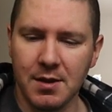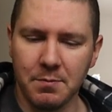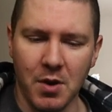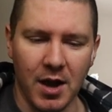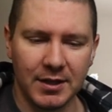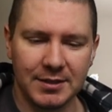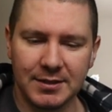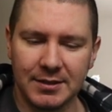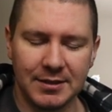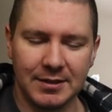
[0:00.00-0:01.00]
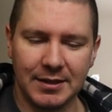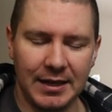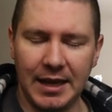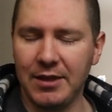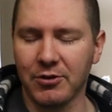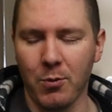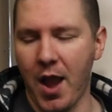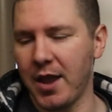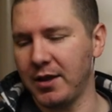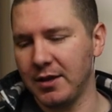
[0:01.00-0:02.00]
But either
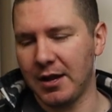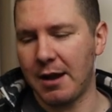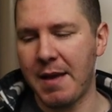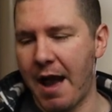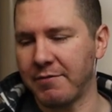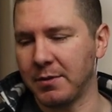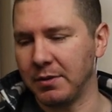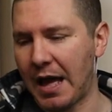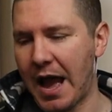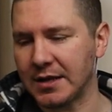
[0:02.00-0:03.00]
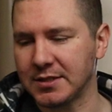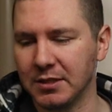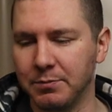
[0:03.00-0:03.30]
way, I'm having a blast.